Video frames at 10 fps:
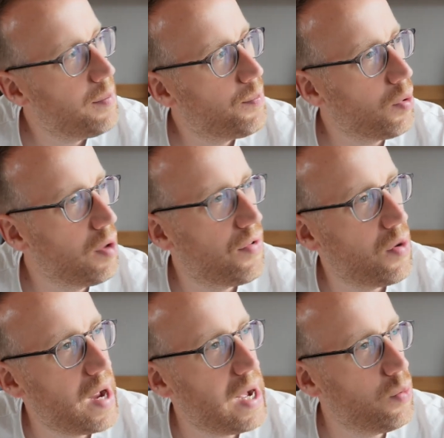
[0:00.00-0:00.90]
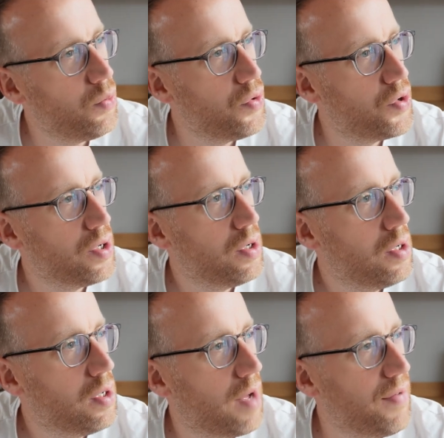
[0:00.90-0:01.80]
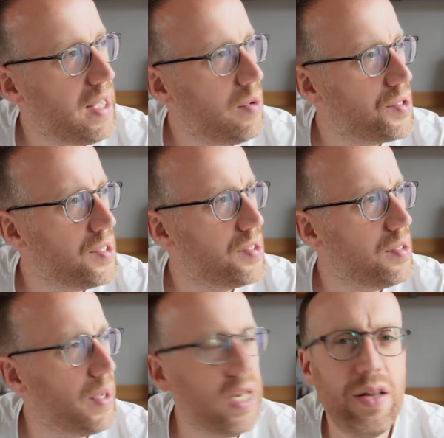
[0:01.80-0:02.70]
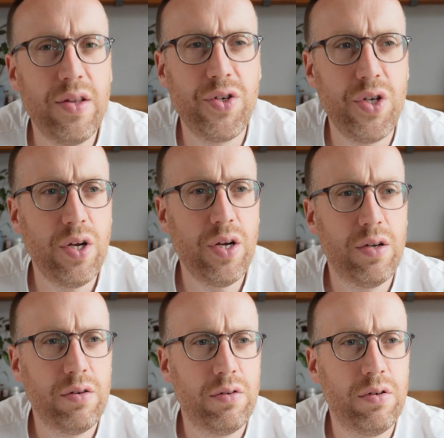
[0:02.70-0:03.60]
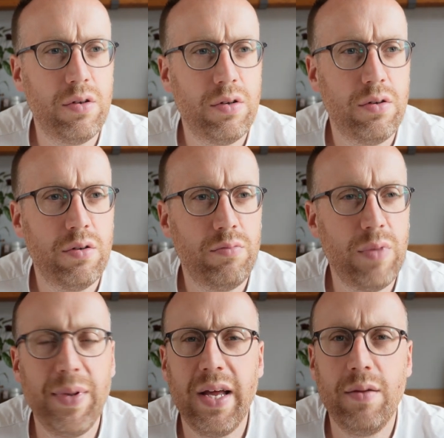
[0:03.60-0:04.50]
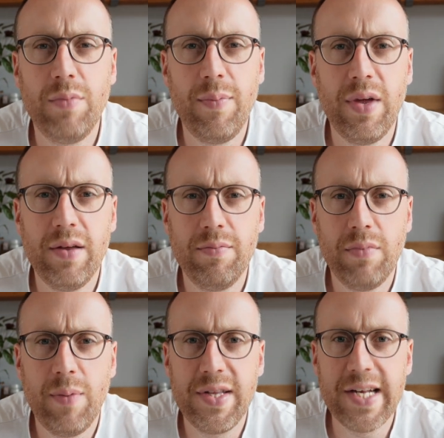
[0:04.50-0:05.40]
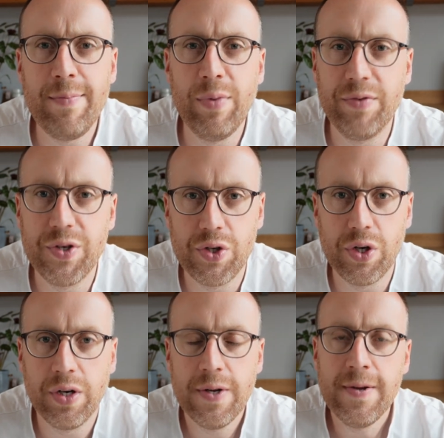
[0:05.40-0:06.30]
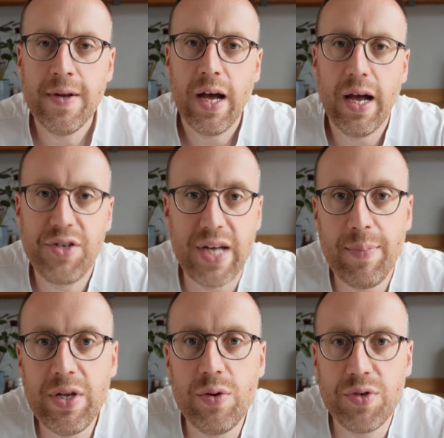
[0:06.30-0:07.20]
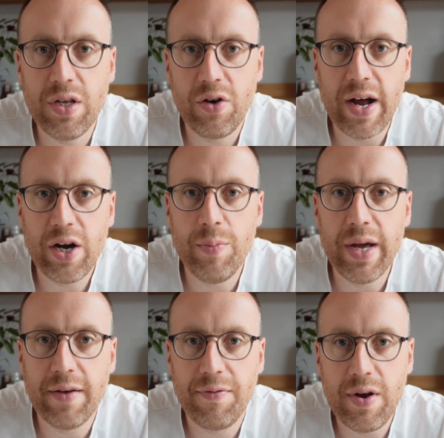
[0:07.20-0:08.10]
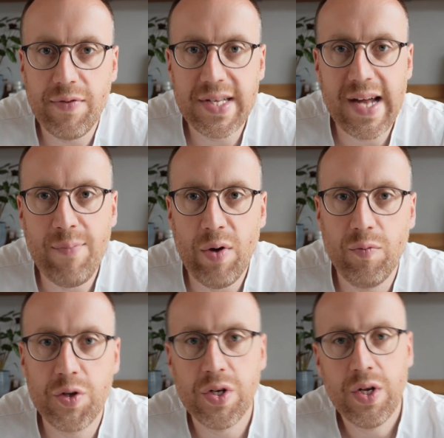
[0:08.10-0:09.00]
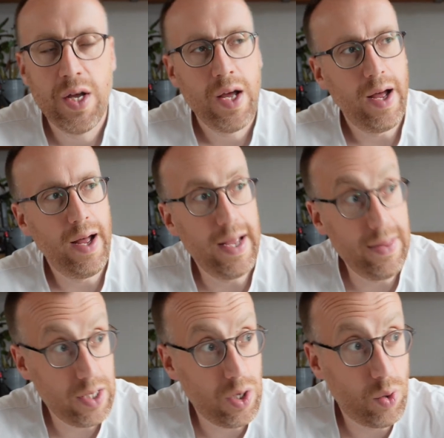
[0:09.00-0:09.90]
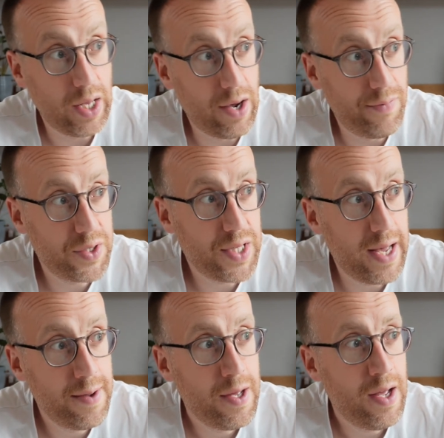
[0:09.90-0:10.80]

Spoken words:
Pulling for around, I think it was since the beginning of this year, maybe 10 months or so. So yeah, I've been using the Cricut Maker 3 for 10 months in the UK, obviously.